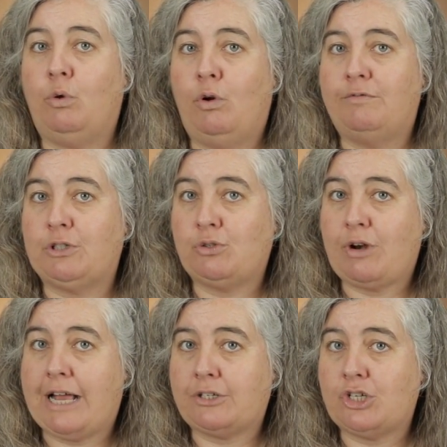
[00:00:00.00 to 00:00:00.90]
Law of
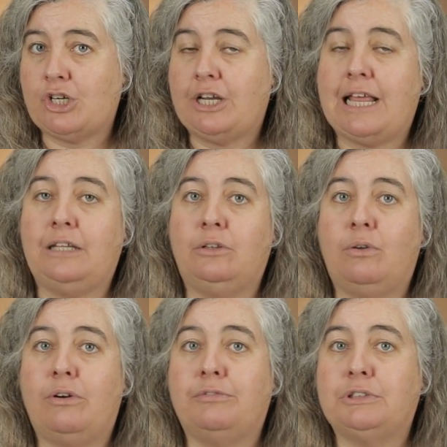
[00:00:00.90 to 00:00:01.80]
attraction and
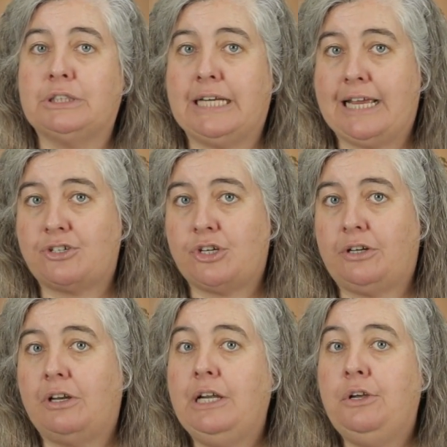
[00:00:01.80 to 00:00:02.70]
law of creation.